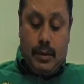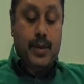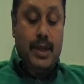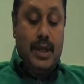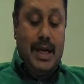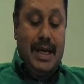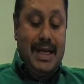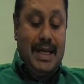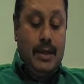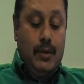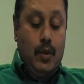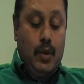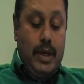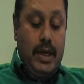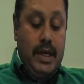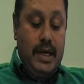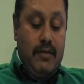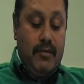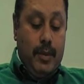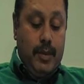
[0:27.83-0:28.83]
planning,
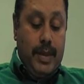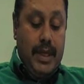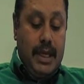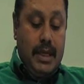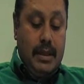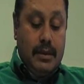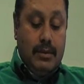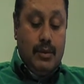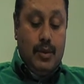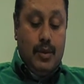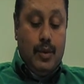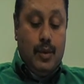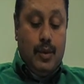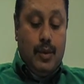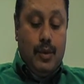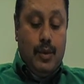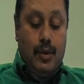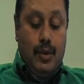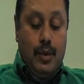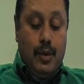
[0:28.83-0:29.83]
we have about
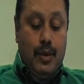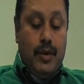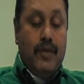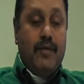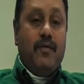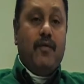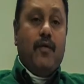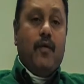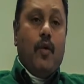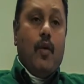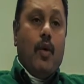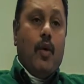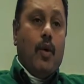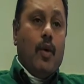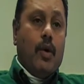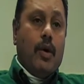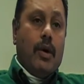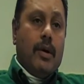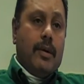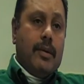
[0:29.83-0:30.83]

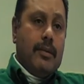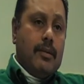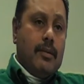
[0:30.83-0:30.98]
34